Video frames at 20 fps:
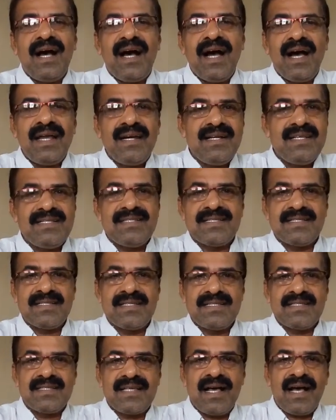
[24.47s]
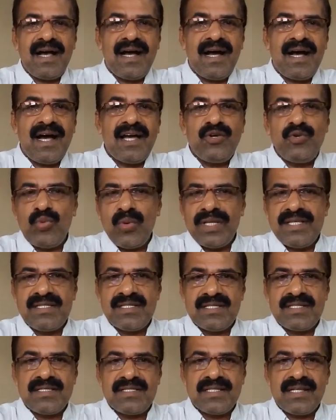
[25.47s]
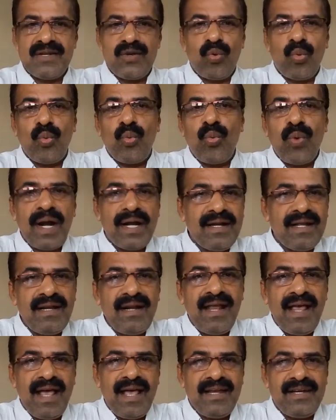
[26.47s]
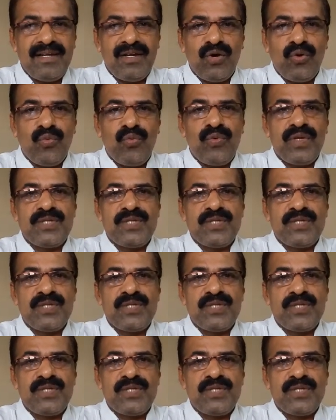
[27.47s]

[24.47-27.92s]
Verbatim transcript: Alice's Adventures in Wonderland,